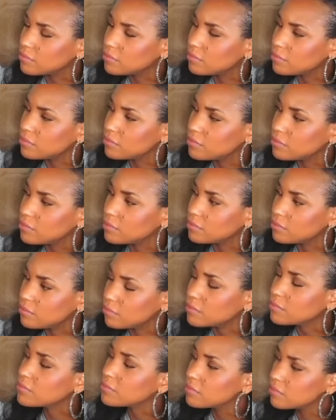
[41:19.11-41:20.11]

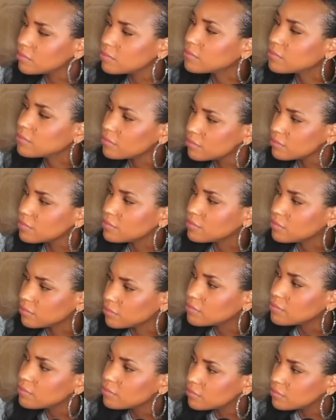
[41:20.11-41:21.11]

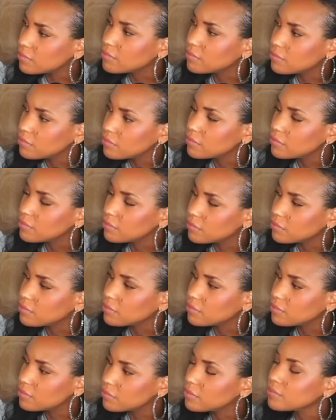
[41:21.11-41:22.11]

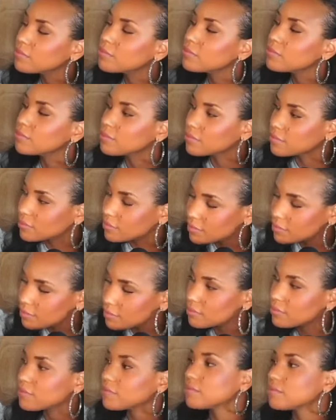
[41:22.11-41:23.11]

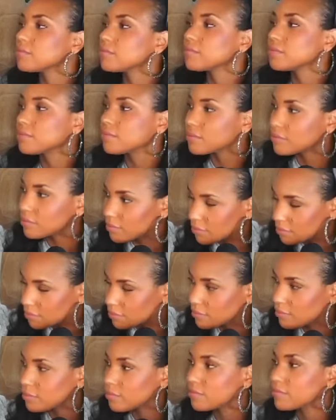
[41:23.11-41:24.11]

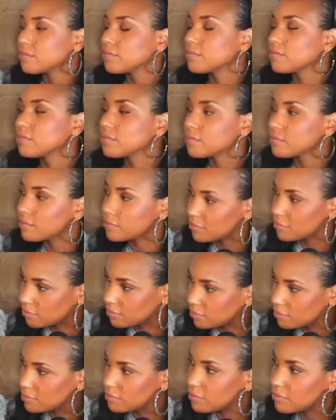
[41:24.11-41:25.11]

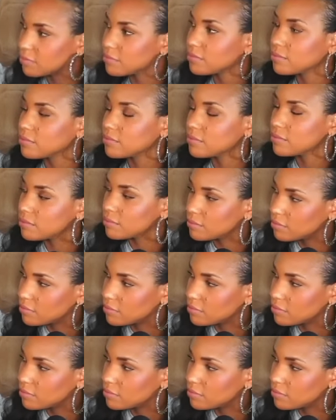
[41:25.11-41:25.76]
No words are spoken by the person on screen.